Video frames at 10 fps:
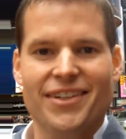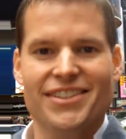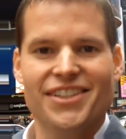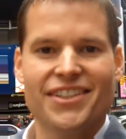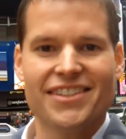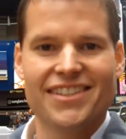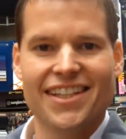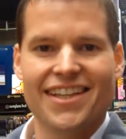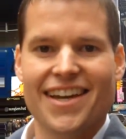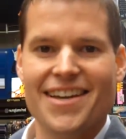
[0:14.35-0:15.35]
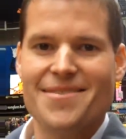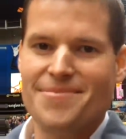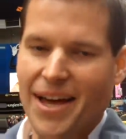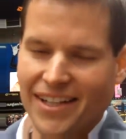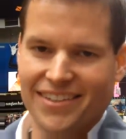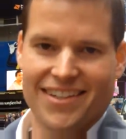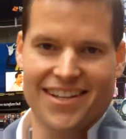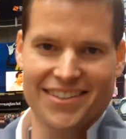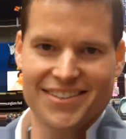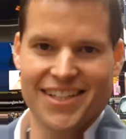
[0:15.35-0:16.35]
and as you can see, I am not in
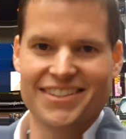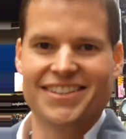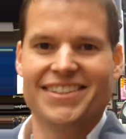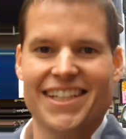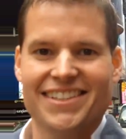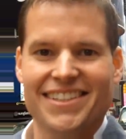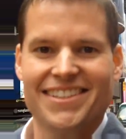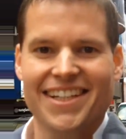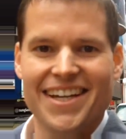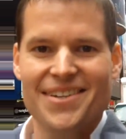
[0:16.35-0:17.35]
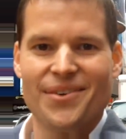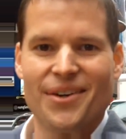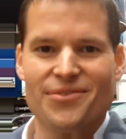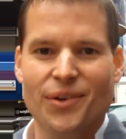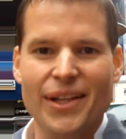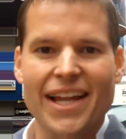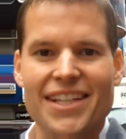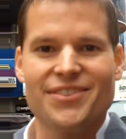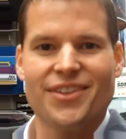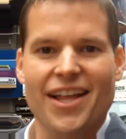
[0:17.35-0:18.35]
College Station, Texas today, where 40
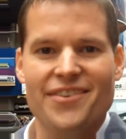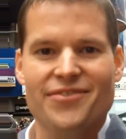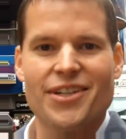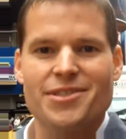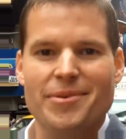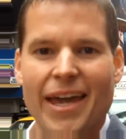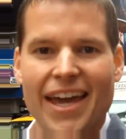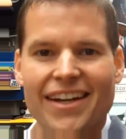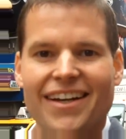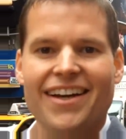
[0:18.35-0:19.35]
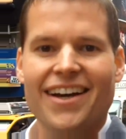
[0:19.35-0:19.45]
Days for Life first began.